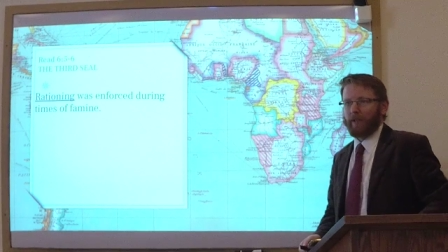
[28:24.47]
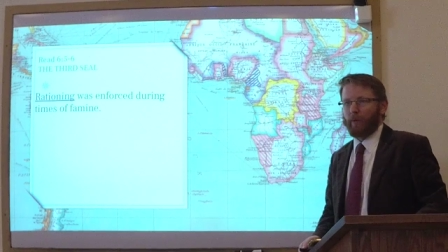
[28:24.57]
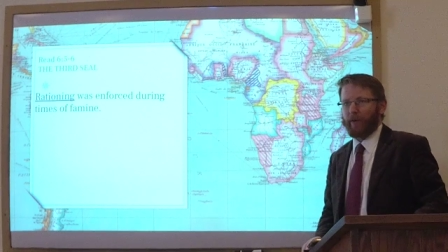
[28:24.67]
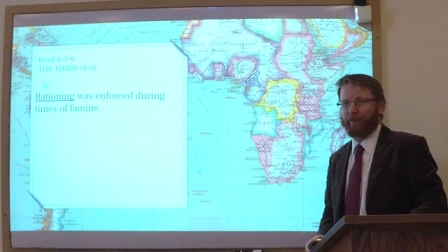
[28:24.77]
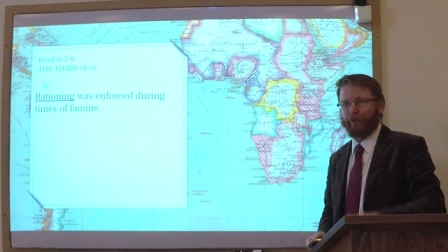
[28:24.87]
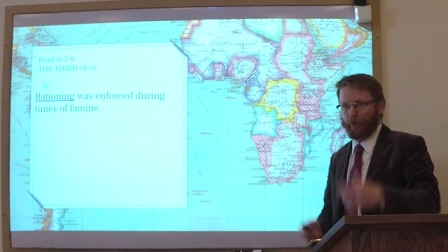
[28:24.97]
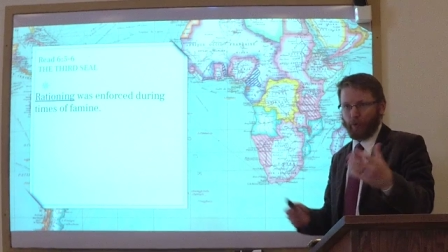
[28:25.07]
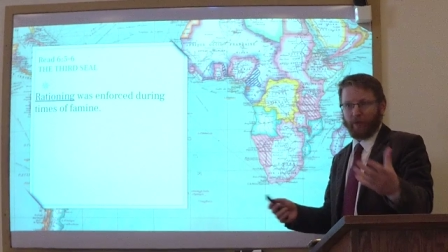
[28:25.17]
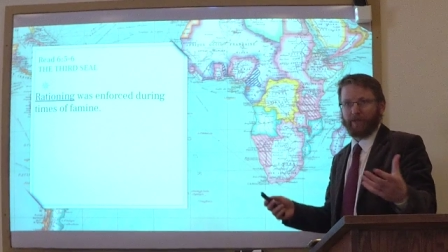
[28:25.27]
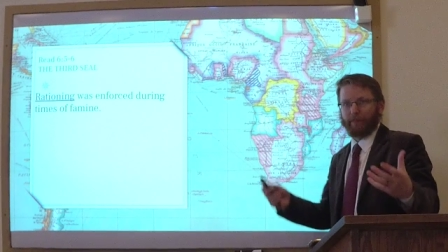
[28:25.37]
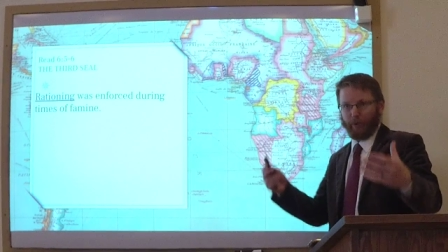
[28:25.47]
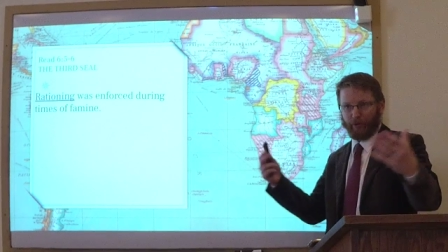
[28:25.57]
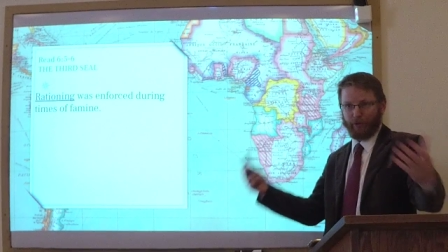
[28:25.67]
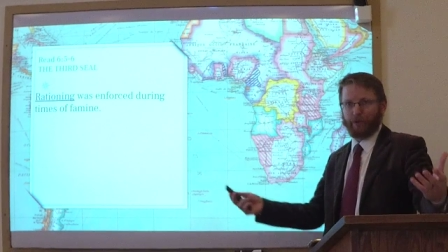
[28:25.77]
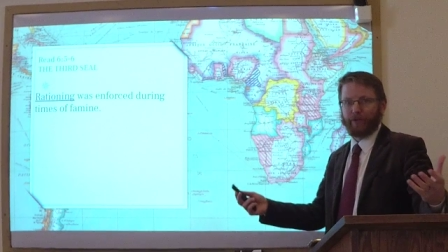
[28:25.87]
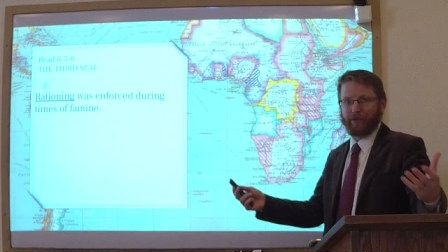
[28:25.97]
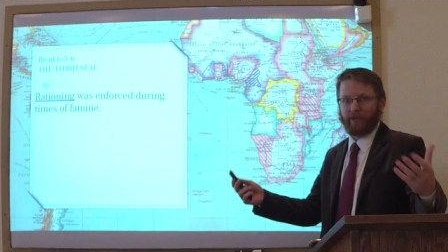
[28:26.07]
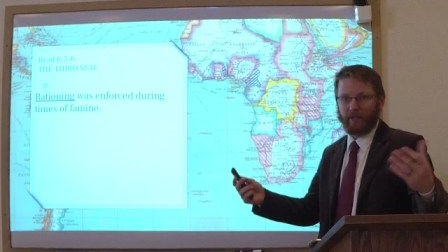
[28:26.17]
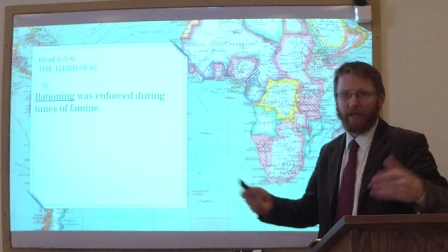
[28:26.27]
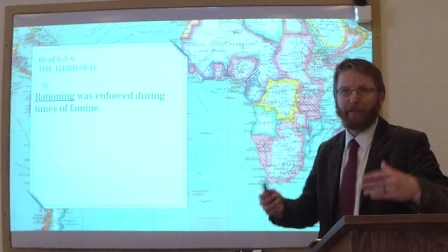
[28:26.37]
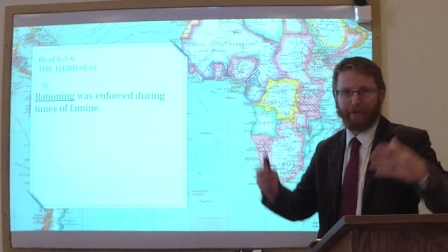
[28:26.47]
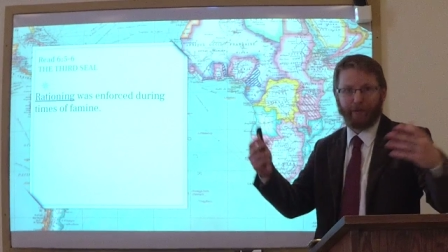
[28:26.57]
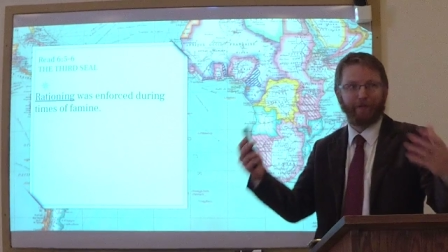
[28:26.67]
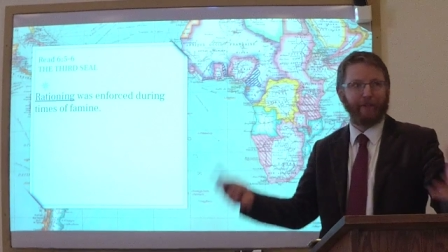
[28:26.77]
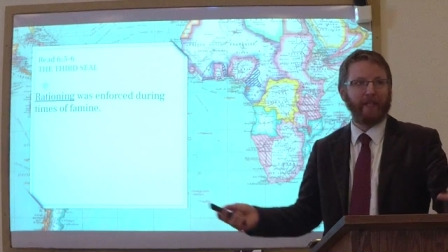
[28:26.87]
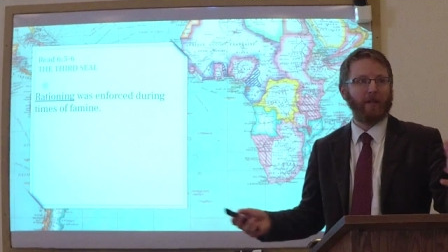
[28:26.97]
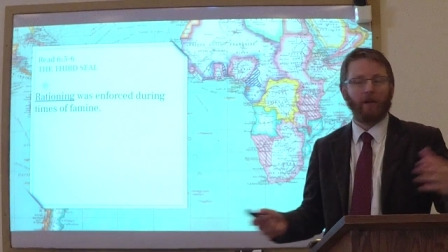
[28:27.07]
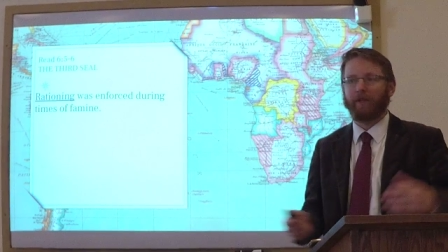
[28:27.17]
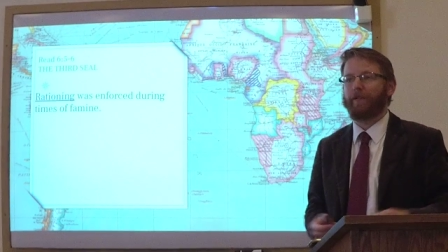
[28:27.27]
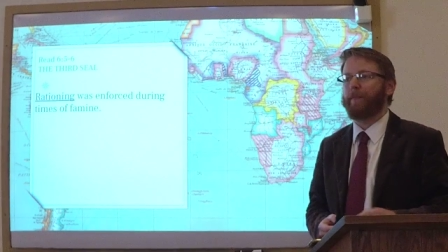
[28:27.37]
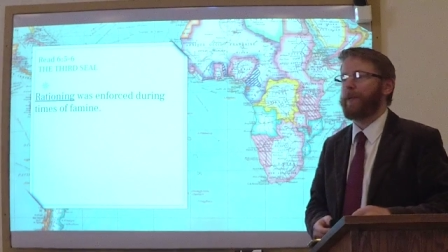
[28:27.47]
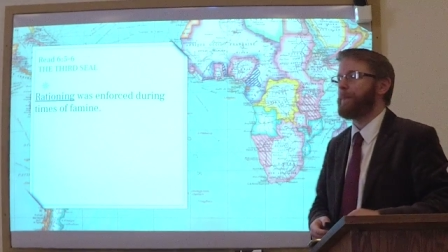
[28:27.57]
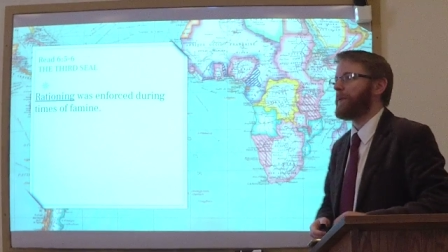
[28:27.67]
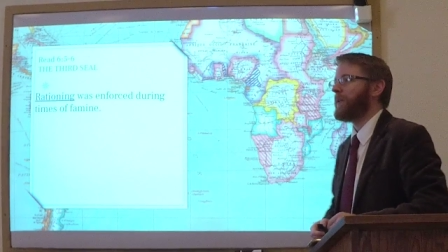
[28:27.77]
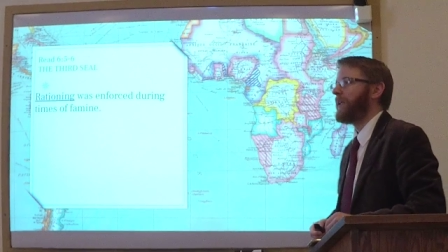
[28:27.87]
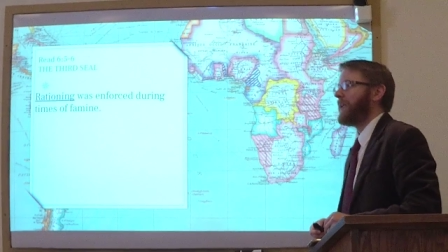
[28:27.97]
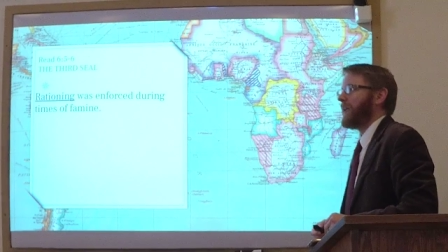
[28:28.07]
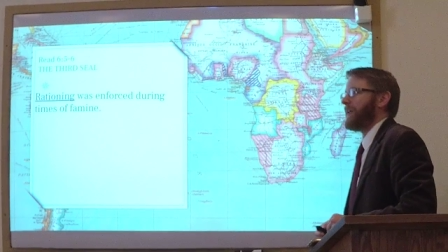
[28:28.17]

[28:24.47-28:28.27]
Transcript: when food wasn't produced enough to feed all of the people,